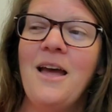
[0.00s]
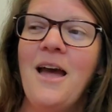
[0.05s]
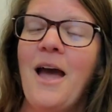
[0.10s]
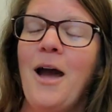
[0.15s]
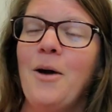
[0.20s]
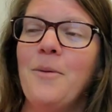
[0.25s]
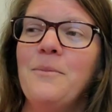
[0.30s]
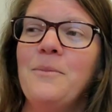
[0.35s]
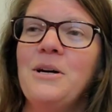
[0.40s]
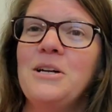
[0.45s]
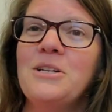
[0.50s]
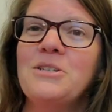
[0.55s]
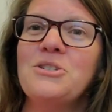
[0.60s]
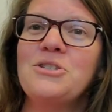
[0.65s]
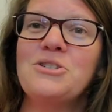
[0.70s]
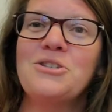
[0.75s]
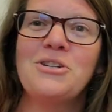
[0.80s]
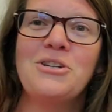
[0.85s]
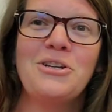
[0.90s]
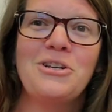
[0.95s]
How
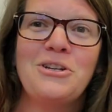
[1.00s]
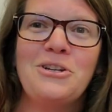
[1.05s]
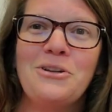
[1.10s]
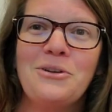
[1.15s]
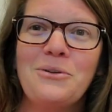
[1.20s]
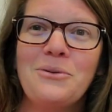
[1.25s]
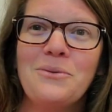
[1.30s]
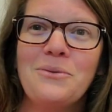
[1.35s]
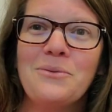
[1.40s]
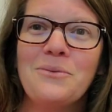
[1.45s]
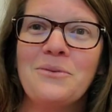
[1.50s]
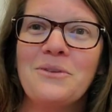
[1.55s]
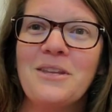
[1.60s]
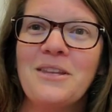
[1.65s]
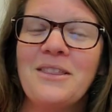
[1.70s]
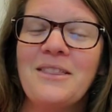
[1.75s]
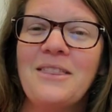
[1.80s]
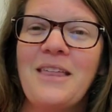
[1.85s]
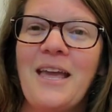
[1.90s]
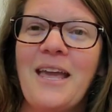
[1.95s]
much,
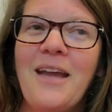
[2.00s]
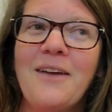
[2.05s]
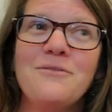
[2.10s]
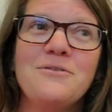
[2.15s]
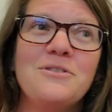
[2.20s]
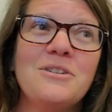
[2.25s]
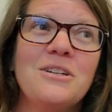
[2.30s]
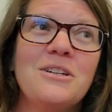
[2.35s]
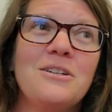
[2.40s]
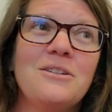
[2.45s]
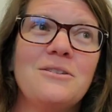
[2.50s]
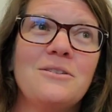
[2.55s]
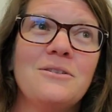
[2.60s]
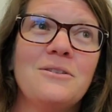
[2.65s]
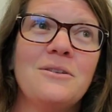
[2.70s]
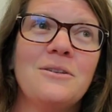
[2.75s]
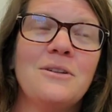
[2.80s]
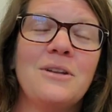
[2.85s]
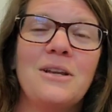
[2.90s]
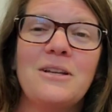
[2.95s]
that they have
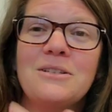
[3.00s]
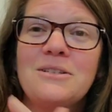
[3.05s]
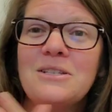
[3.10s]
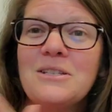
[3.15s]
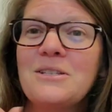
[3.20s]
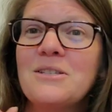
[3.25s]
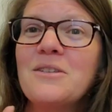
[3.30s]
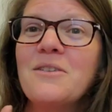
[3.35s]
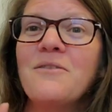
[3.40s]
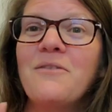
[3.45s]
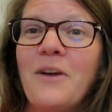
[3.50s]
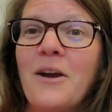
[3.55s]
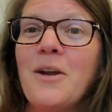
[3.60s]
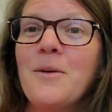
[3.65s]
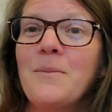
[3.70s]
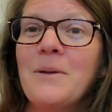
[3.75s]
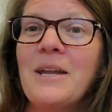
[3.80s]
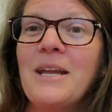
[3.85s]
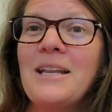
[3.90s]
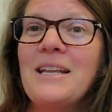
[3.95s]
done since the very
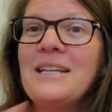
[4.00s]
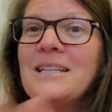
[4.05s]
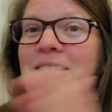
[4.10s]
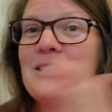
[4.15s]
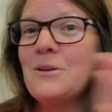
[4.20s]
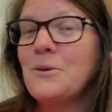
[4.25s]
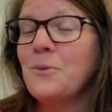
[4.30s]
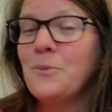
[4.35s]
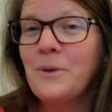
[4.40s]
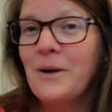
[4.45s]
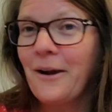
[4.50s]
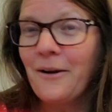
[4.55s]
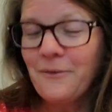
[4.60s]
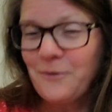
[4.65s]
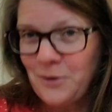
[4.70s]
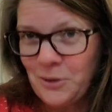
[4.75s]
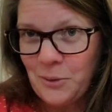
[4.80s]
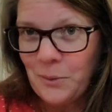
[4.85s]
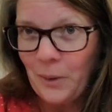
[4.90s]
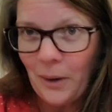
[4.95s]
beginning till
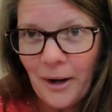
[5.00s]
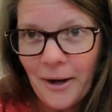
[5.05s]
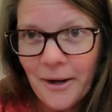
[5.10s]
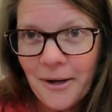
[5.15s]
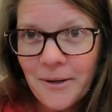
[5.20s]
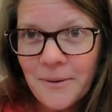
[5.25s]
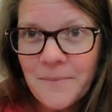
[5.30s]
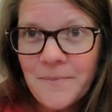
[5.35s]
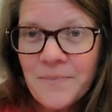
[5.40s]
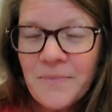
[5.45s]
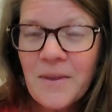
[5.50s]
wherever you are.